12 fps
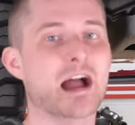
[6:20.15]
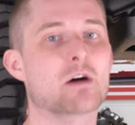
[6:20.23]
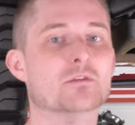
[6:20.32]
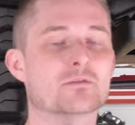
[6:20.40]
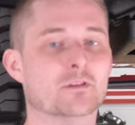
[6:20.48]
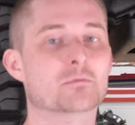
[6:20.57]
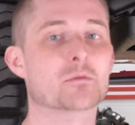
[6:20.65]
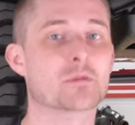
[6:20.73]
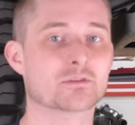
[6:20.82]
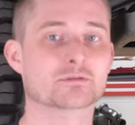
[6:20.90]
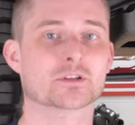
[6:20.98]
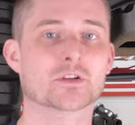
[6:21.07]
out from the
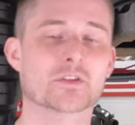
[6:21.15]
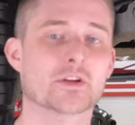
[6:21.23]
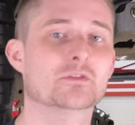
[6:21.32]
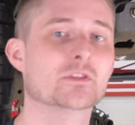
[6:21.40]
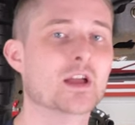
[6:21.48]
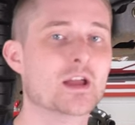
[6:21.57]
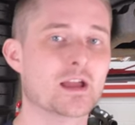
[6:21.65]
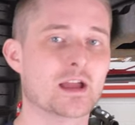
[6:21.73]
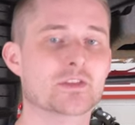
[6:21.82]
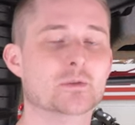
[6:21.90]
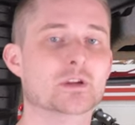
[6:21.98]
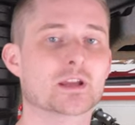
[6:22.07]
muffler itself,
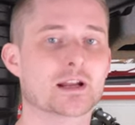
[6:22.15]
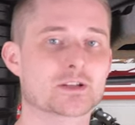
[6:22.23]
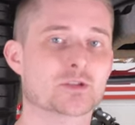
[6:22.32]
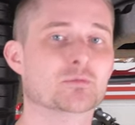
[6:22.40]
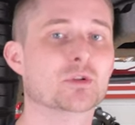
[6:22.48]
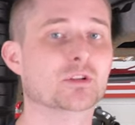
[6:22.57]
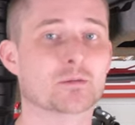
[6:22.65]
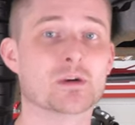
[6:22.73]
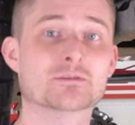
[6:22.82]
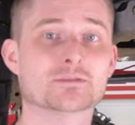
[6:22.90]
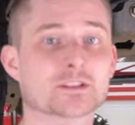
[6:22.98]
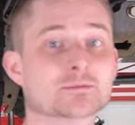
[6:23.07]
and then we can actually pull our
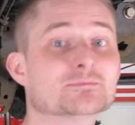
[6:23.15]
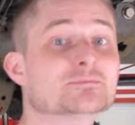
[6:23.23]
muffler.